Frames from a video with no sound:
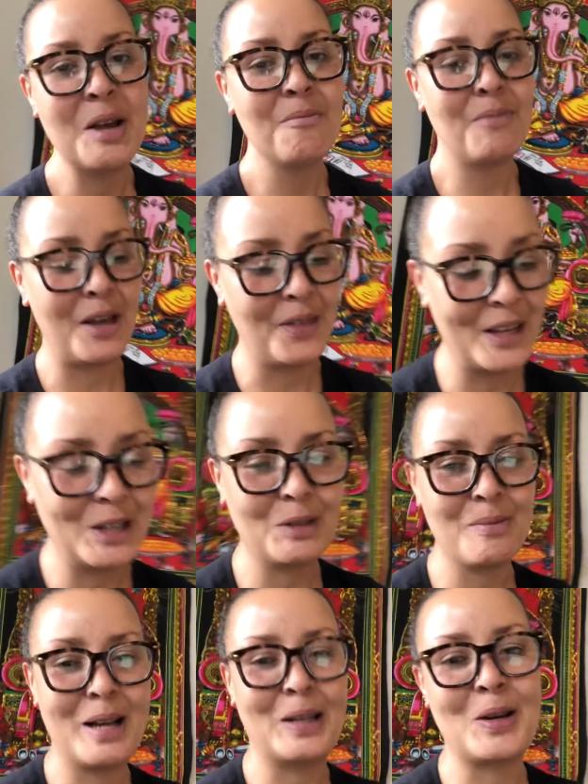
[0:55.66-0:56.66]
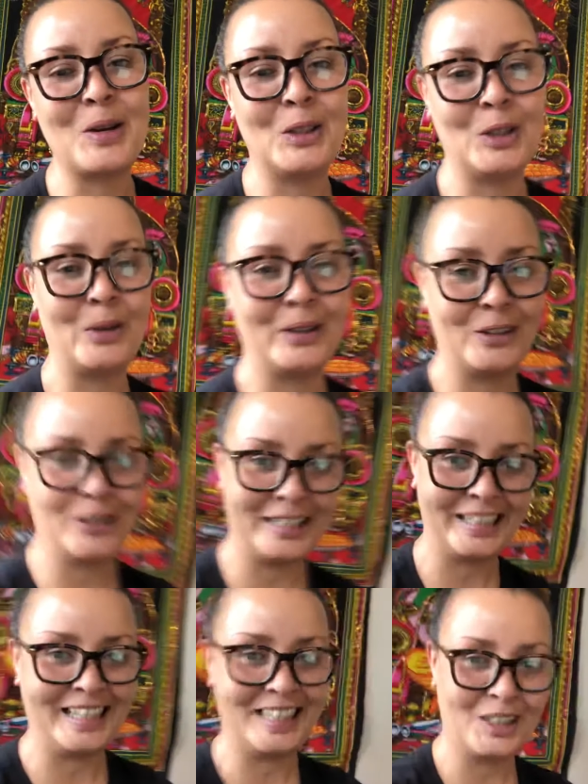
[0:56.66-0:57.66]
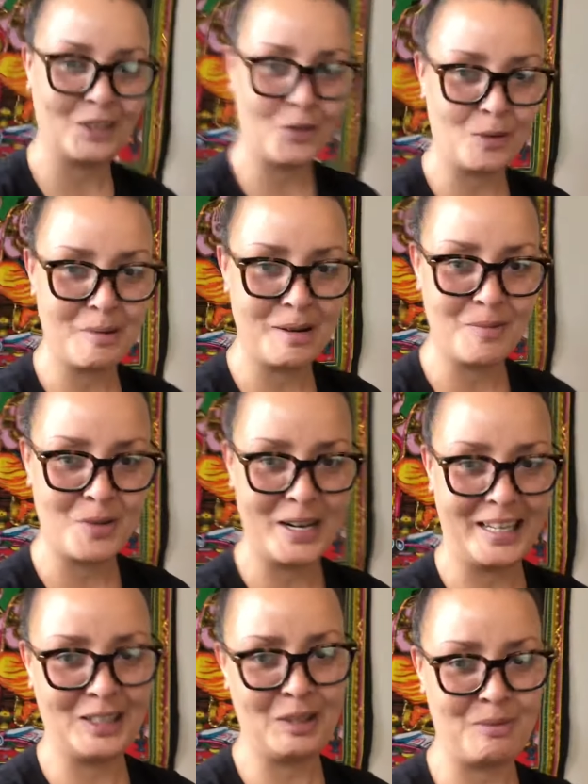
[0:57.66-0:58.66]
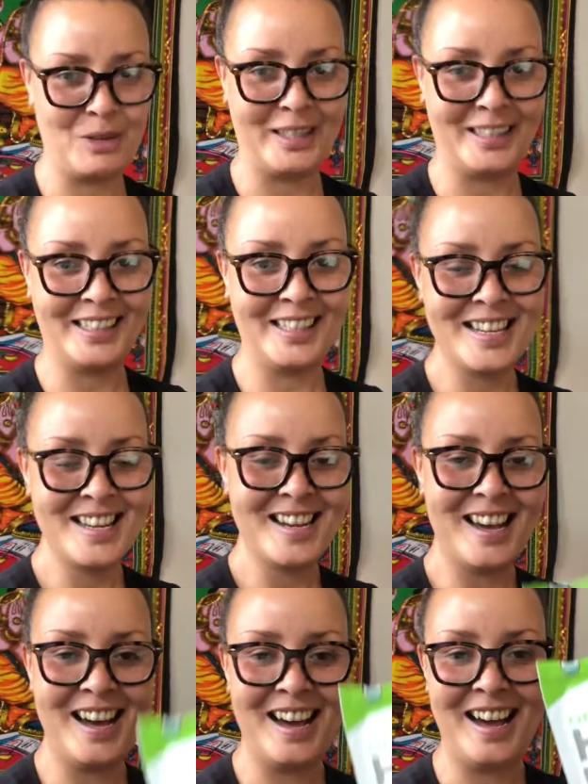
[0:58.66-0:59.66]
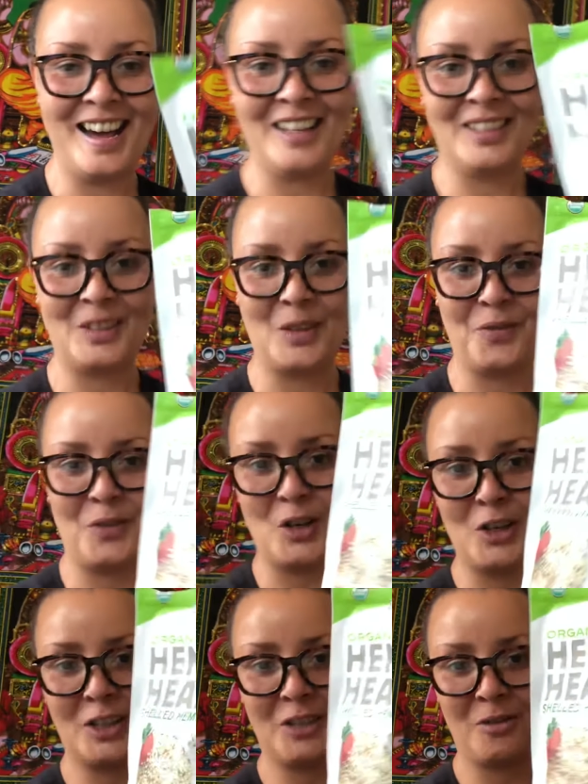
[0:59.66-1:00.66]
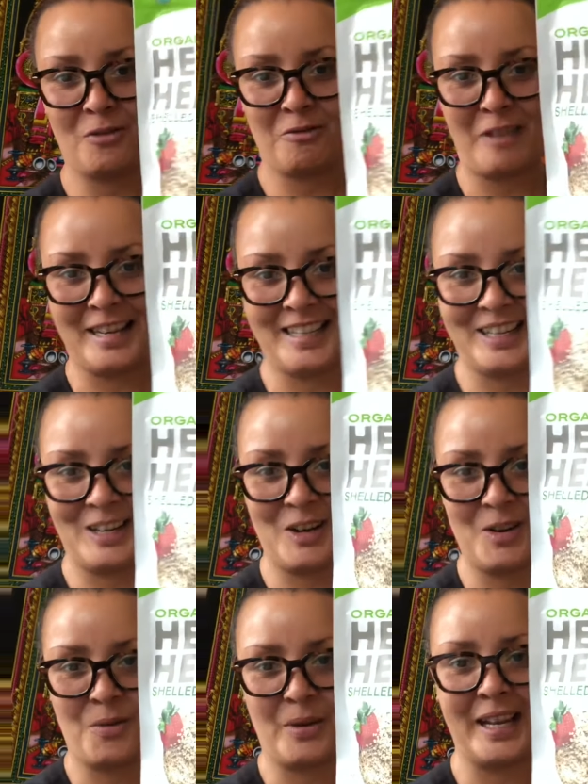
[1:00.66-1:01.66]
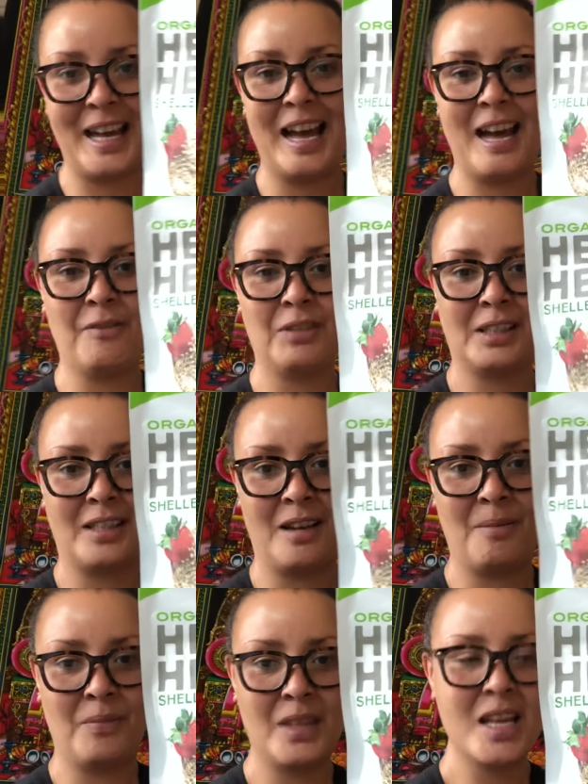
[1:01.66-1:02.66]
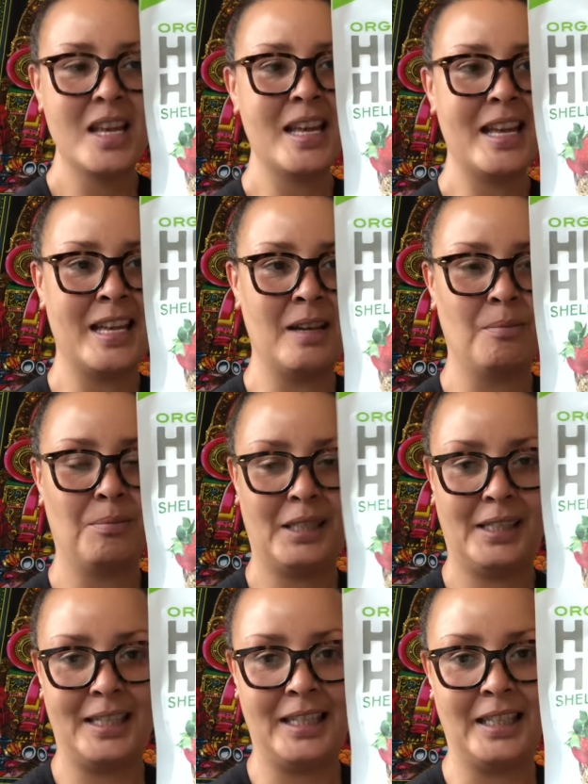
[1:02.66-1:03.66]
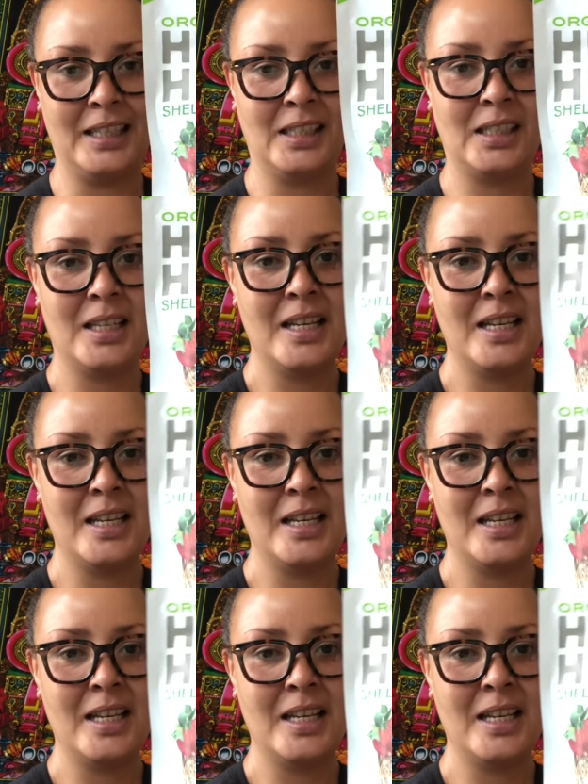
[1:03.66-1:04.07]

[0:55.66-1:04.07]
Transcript: But these are my go-to ingredients for my morning smoothies. Uh, so first, right here, we have some hemp seeds